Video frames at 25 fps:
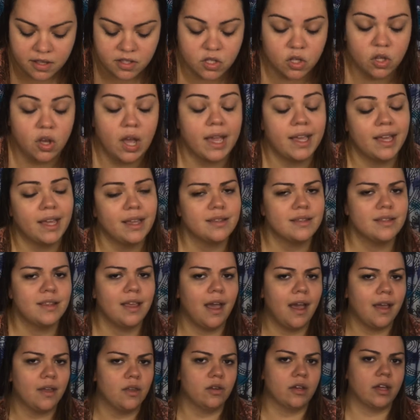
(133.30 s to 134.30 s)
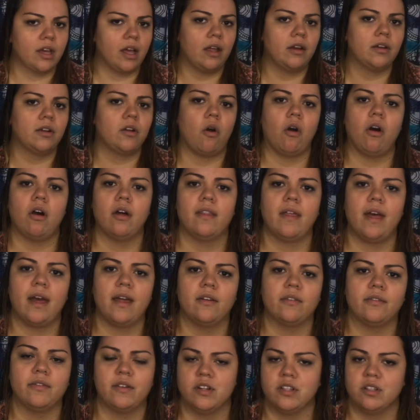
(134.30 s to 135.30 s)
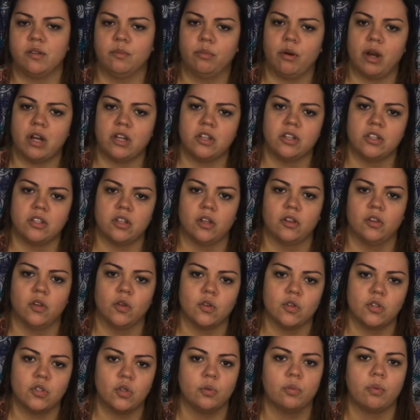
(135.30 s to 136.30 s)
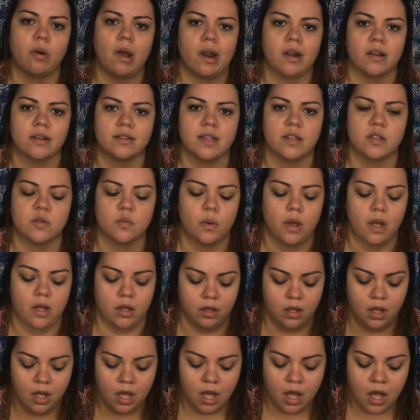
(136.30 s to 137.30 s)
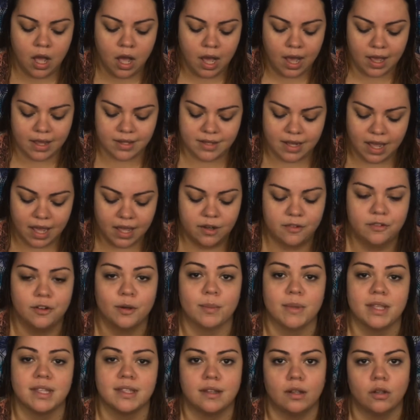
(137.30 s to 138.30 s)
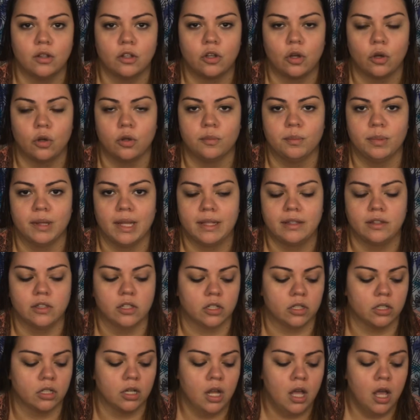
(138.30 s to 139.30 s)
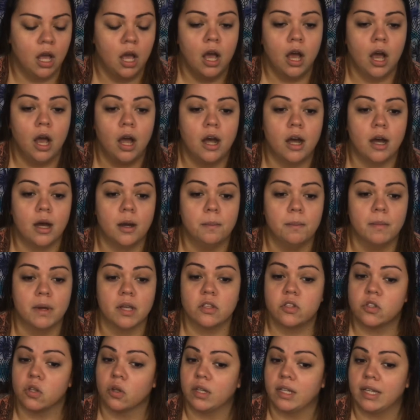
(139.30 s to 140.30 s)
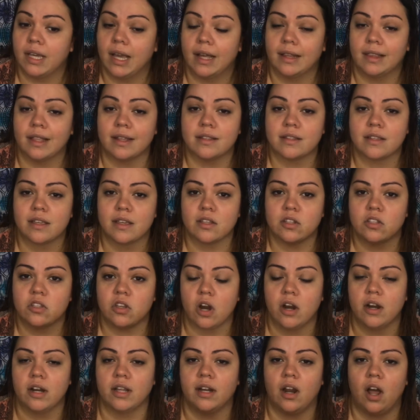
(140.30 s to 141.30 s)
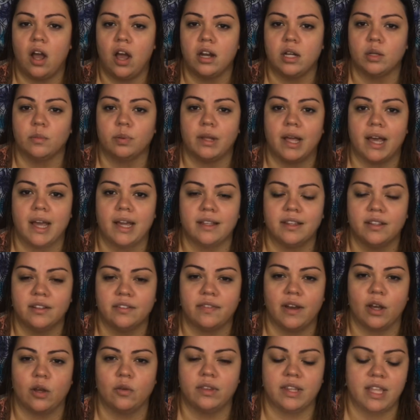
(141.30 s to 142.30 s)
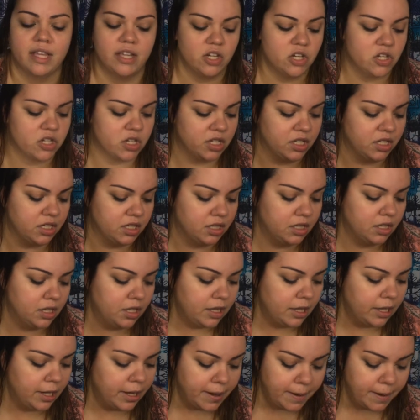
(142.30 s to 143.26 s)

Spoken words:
So I guess, yeah, you could call that a first impressions on those two products as well, aside from the Silicone Blender. So yeah, let's get started on applying the foundation.